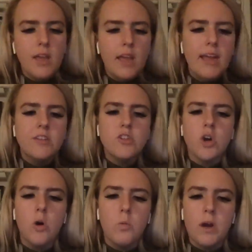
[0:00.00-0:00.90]
And
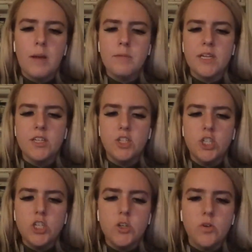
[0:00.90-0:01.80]
so what I'm going to
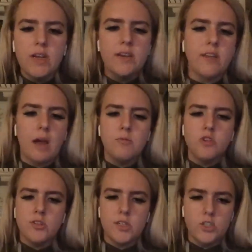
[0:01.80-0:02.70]
do is I'm
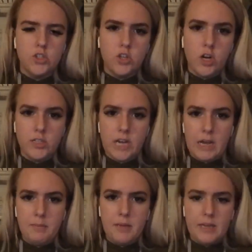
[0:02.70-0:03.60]
just going to start
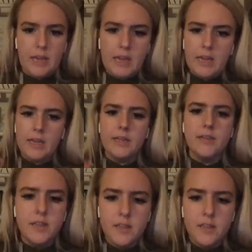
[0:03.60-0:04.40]
typing in,